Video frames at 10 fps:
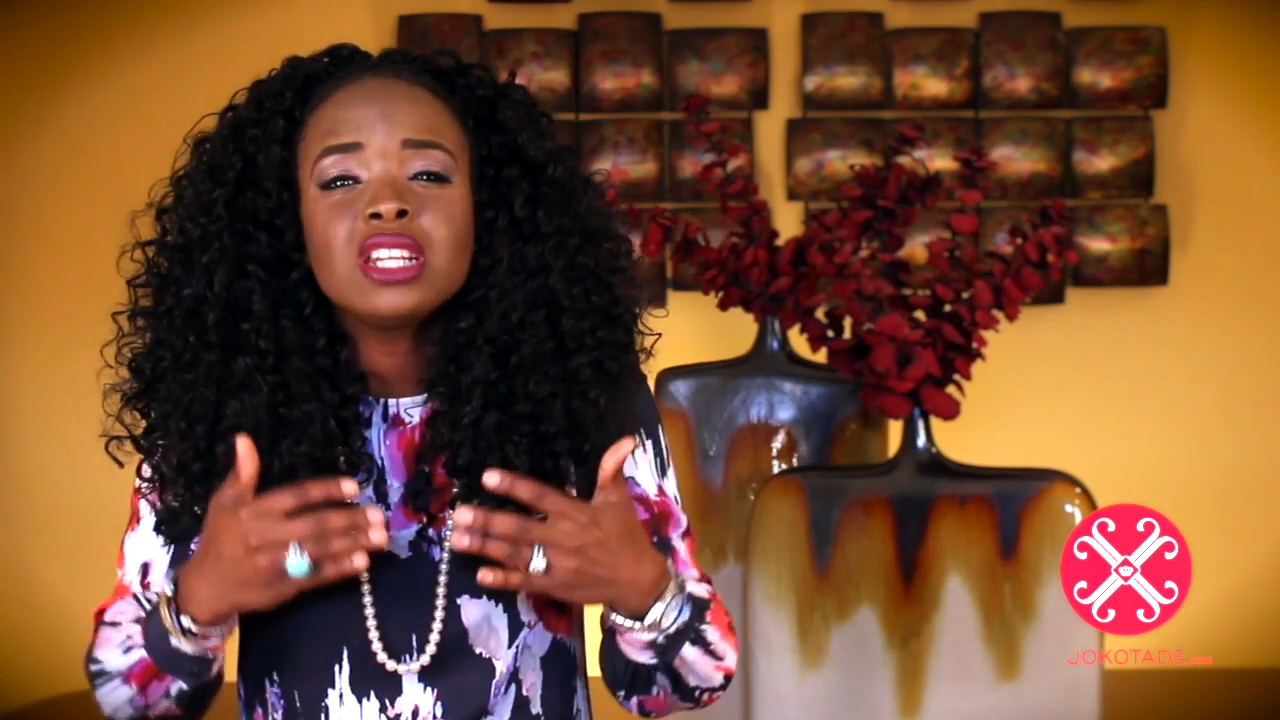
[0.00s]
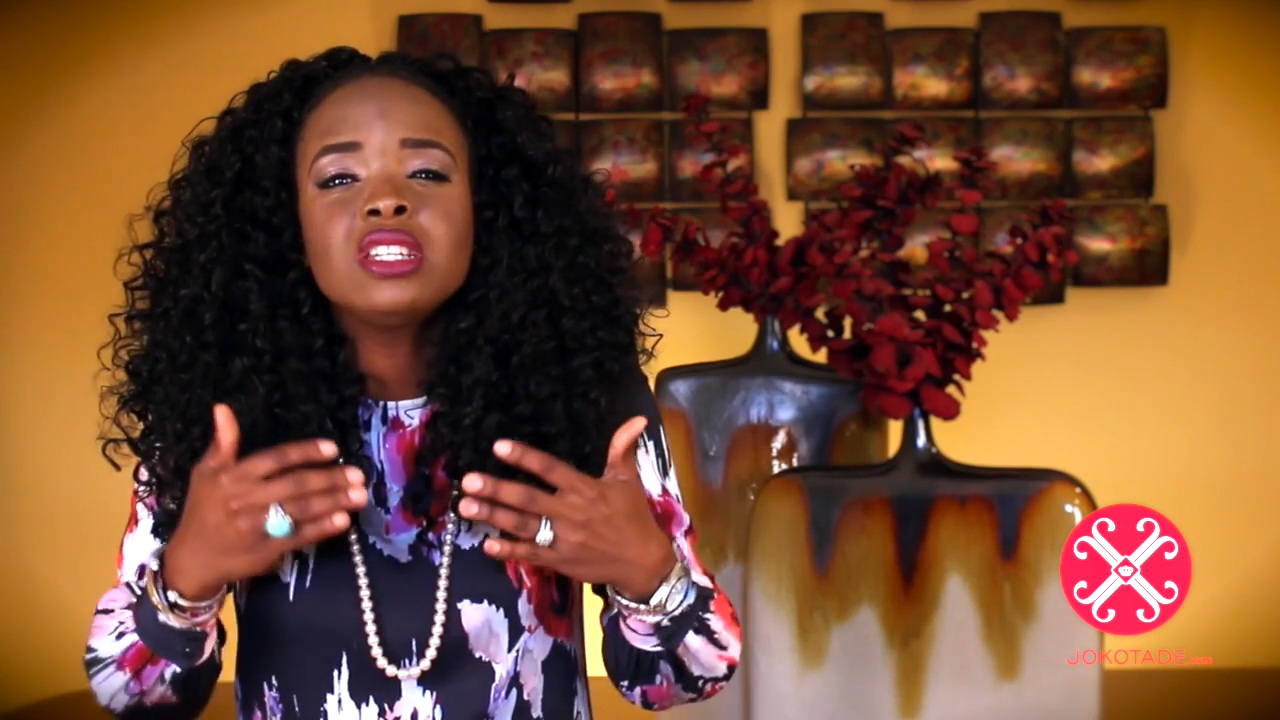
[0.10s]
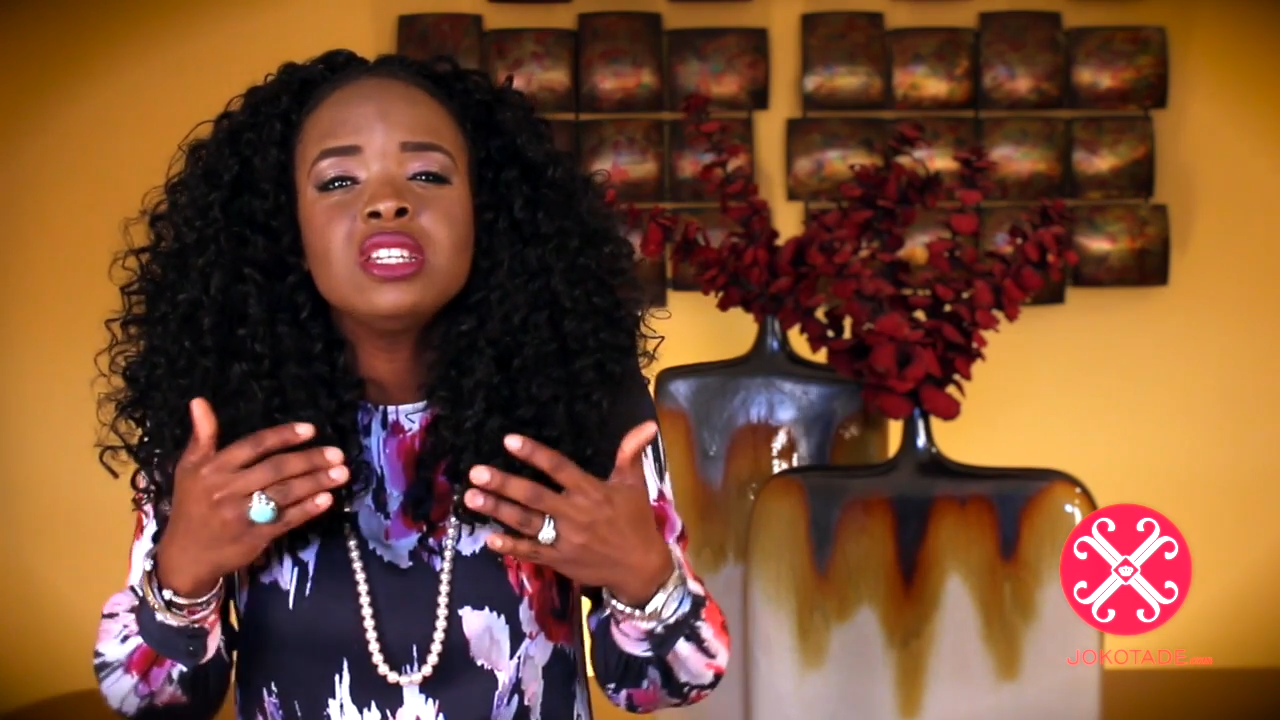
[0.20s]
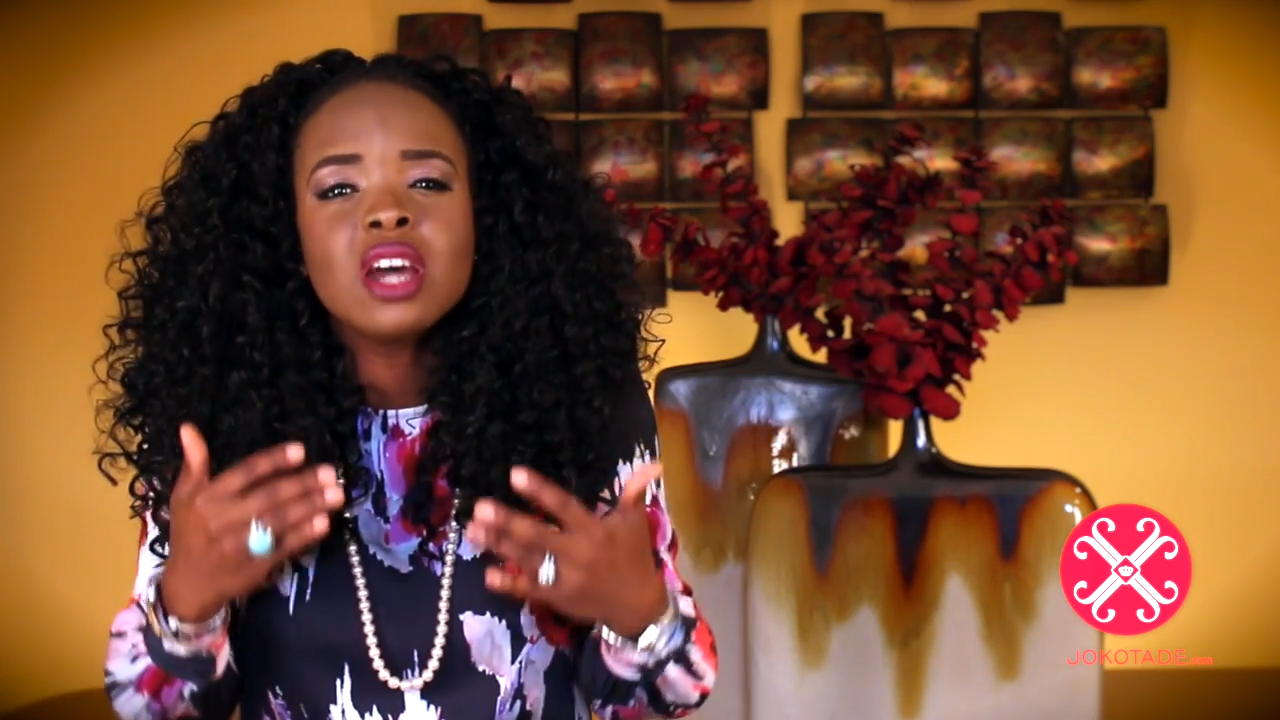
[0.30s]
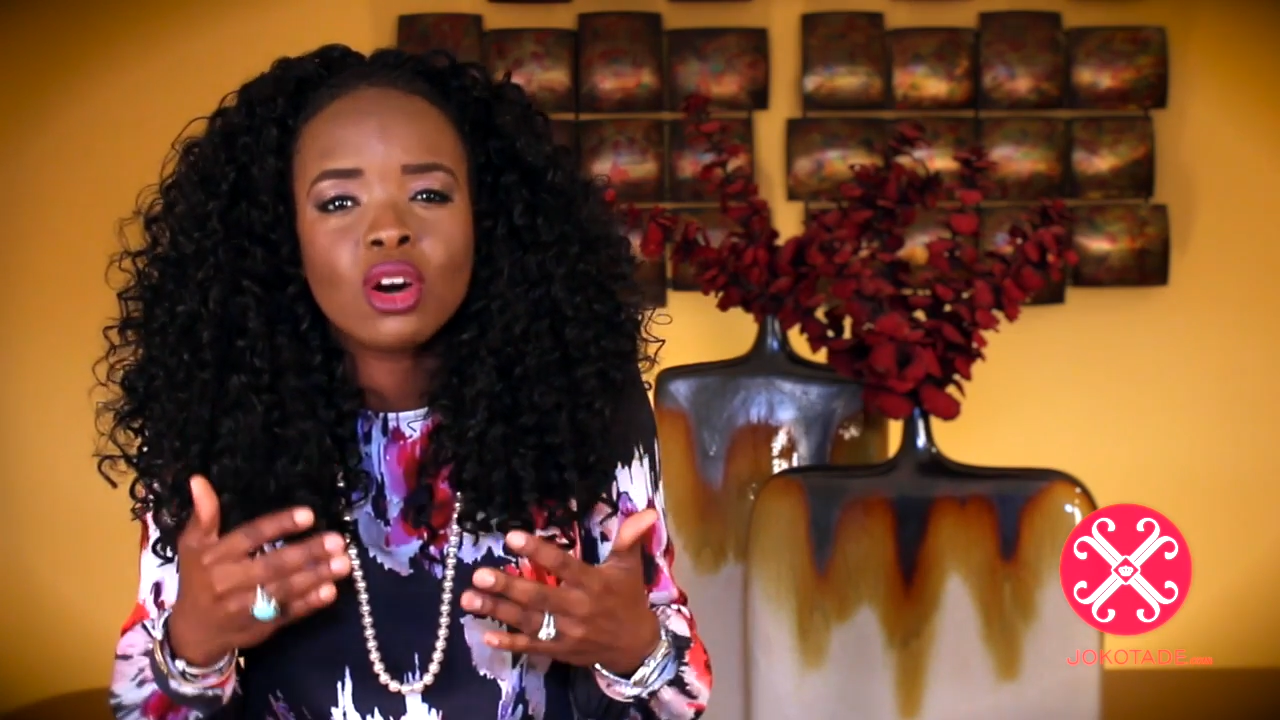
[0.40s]

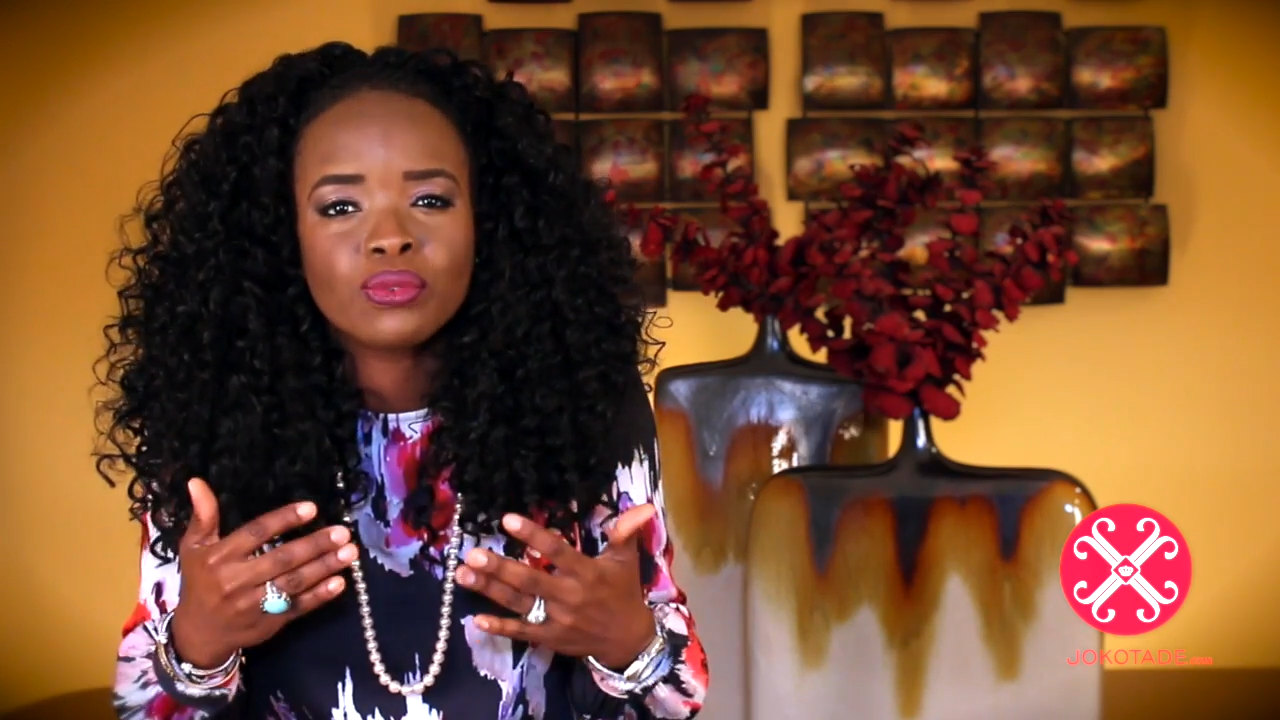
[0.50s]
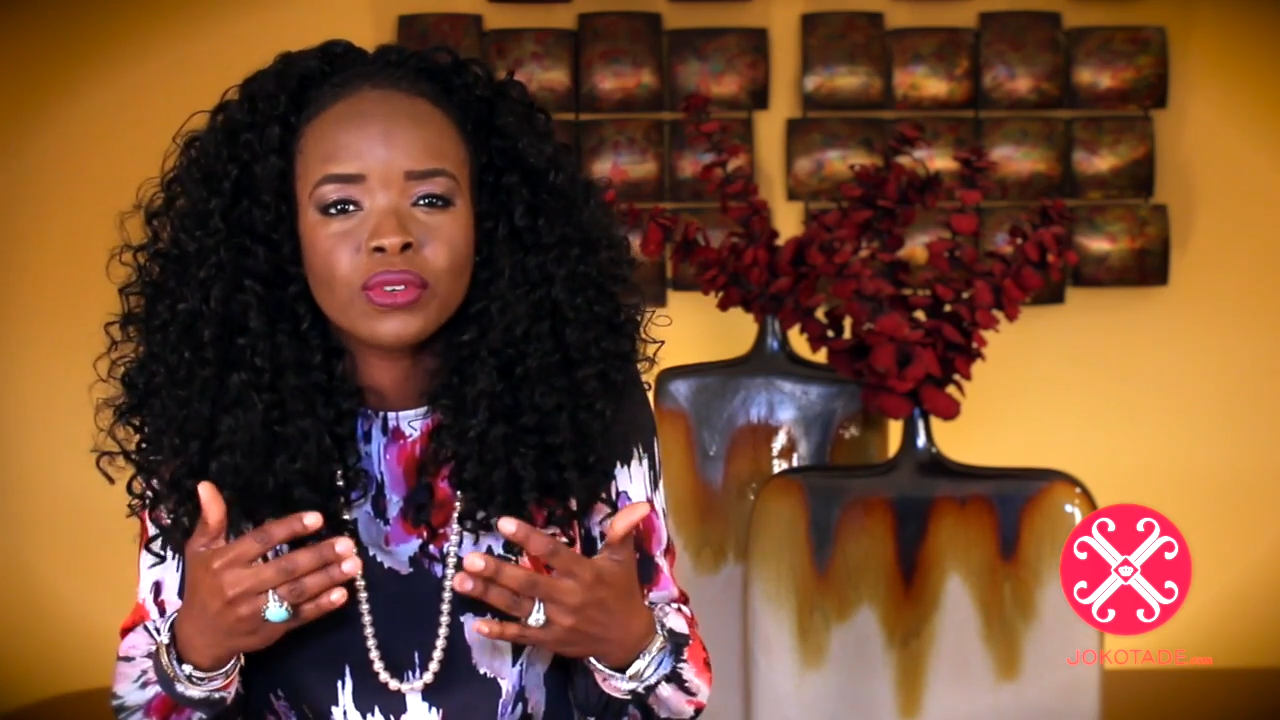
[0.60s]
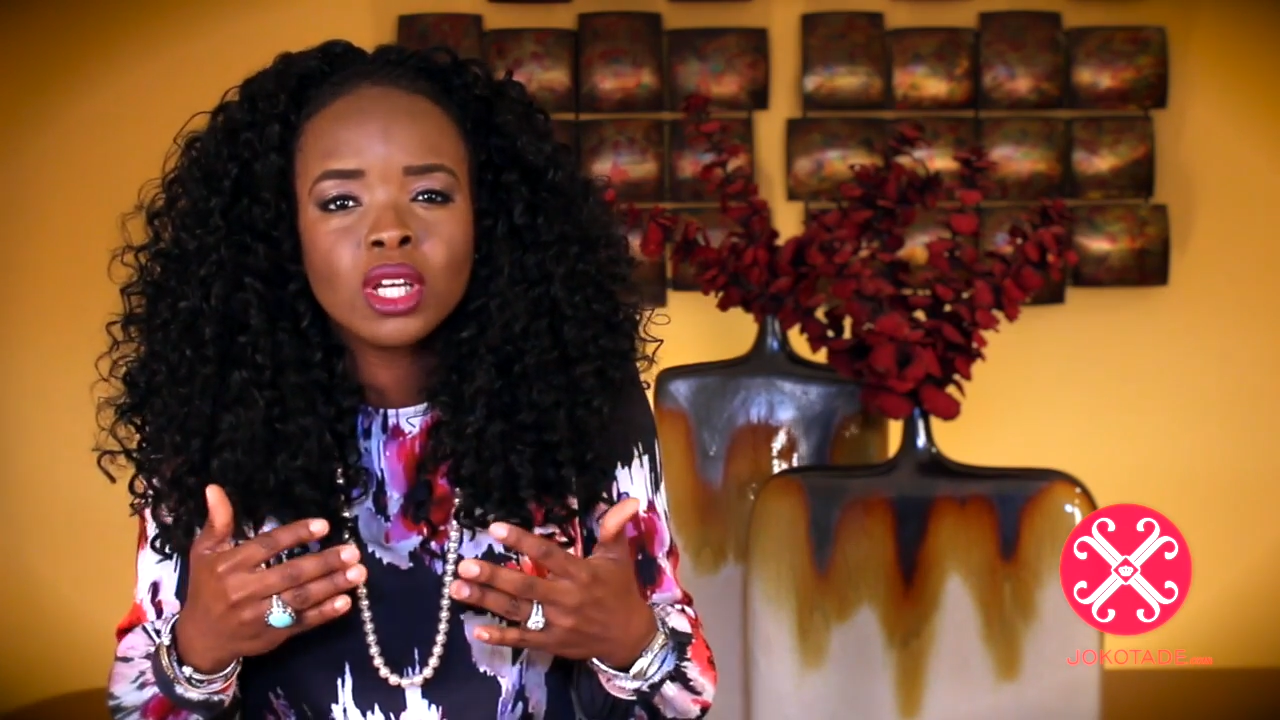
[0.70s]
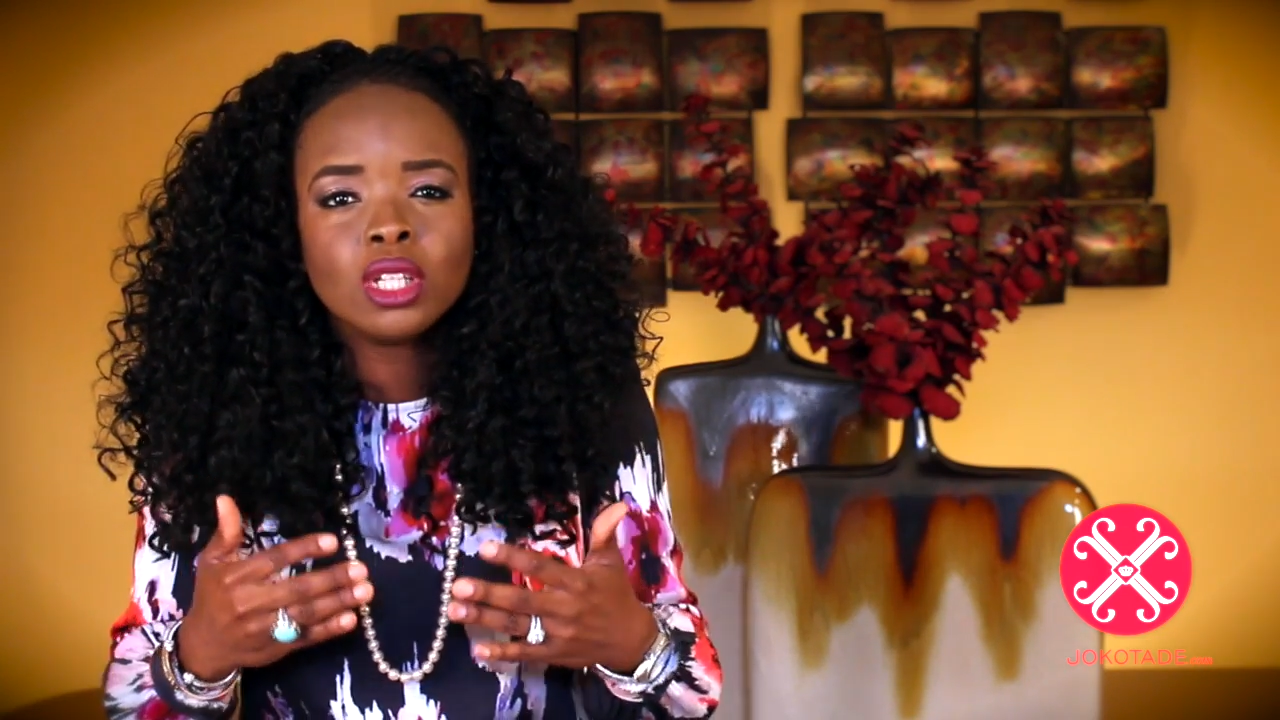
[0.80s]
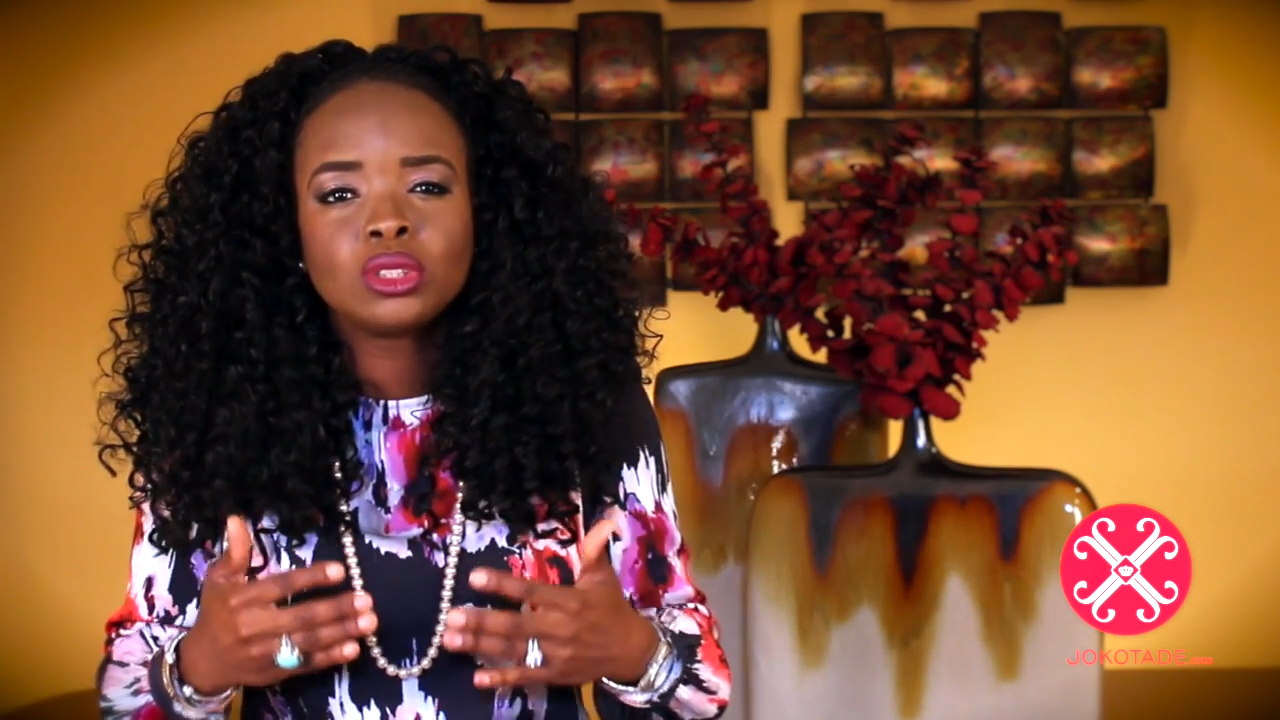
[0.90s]
enough